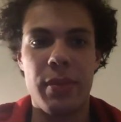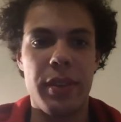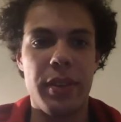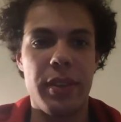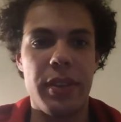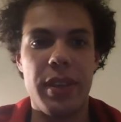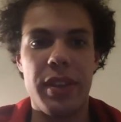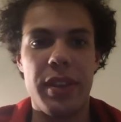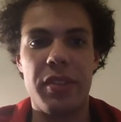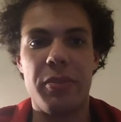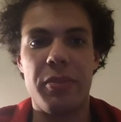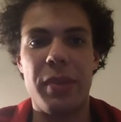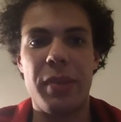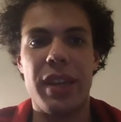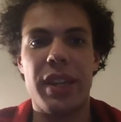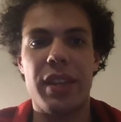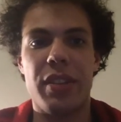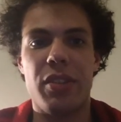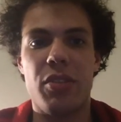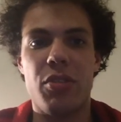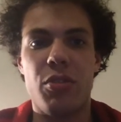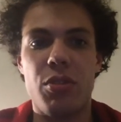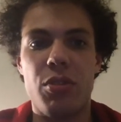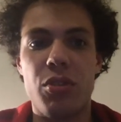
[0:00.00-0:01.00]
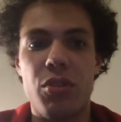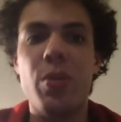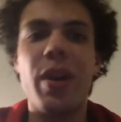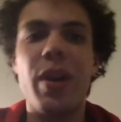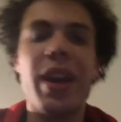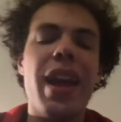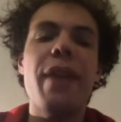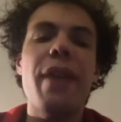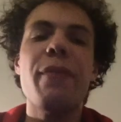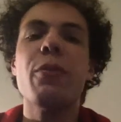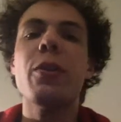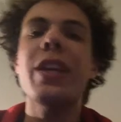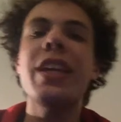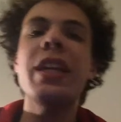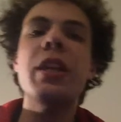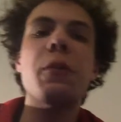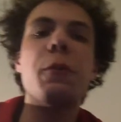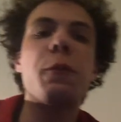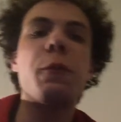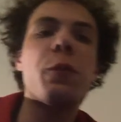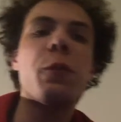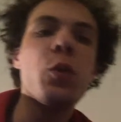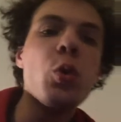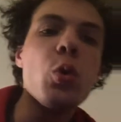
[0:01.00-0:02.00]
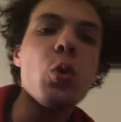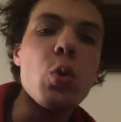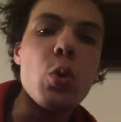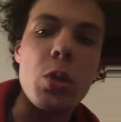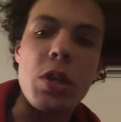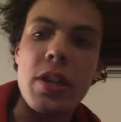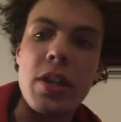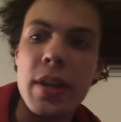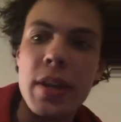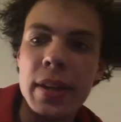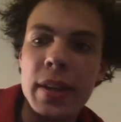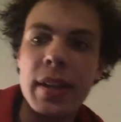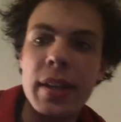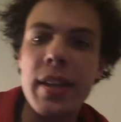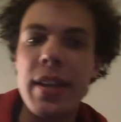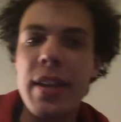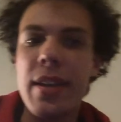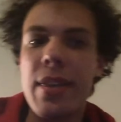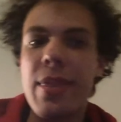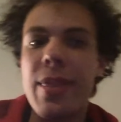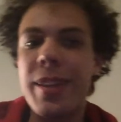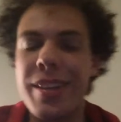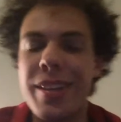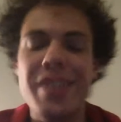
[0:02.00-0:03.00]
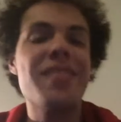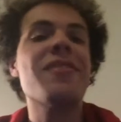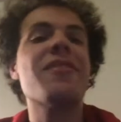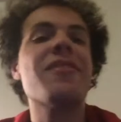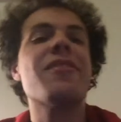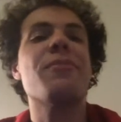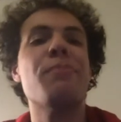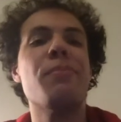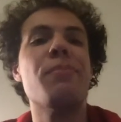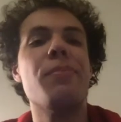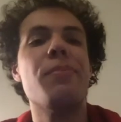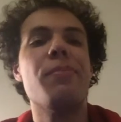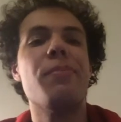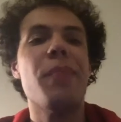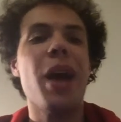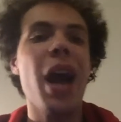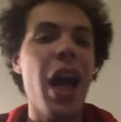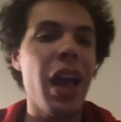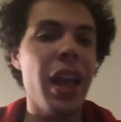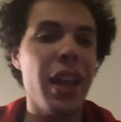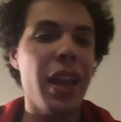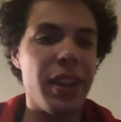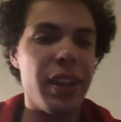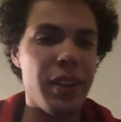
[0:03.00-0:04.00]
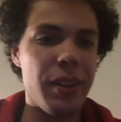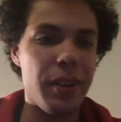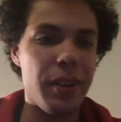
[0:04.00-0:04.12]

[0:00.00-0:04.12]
That's my answer. Do I ever eat food that isn't mine?